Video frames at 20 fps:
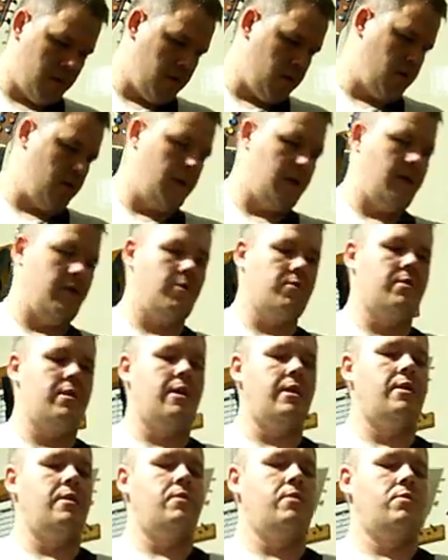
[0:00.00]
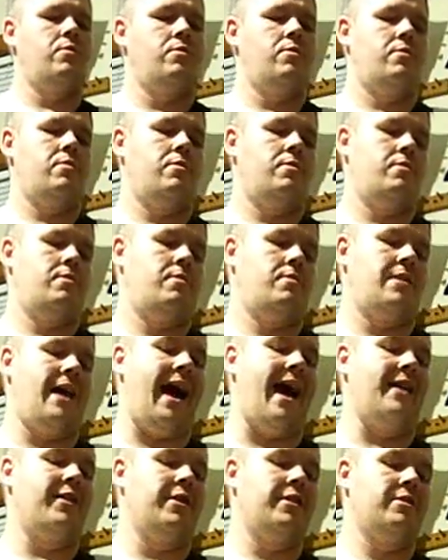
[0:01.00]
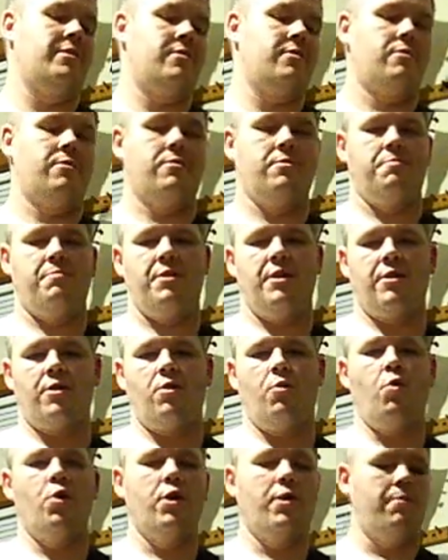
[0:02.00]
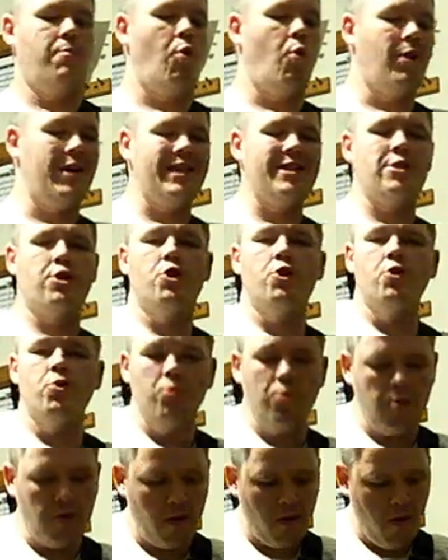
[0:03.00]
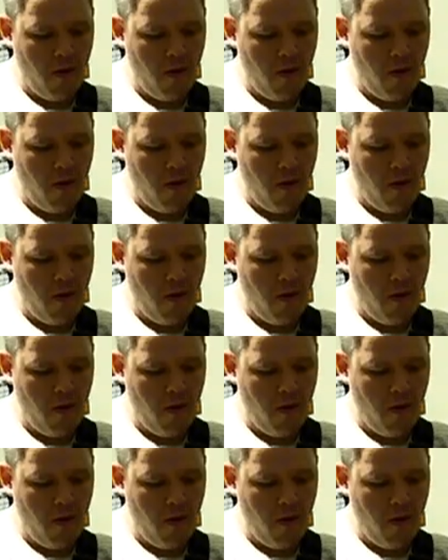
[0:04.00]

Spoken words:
Alright, here's that Alice pick, the 1.2.